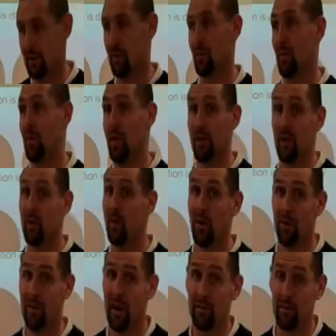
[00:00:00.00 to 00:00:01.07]
Water,
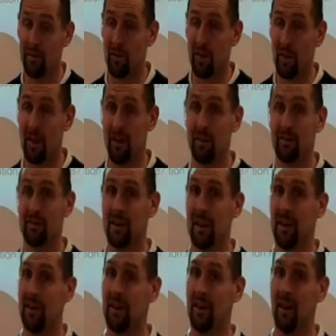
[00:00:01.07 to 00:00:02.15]
water everywhere,
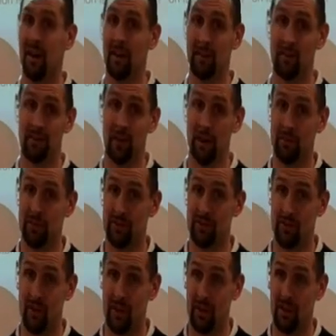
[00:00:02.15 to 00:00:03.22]
and not a drop to
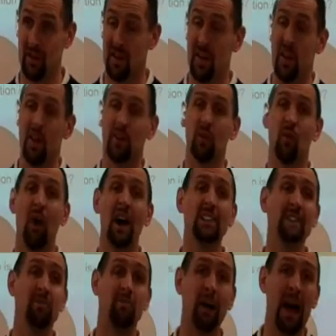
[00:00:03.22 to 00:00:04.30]
drink. So why is
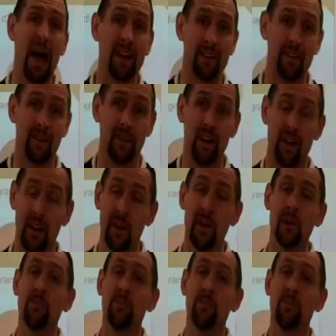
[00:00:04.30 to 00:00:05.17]
it bad to drink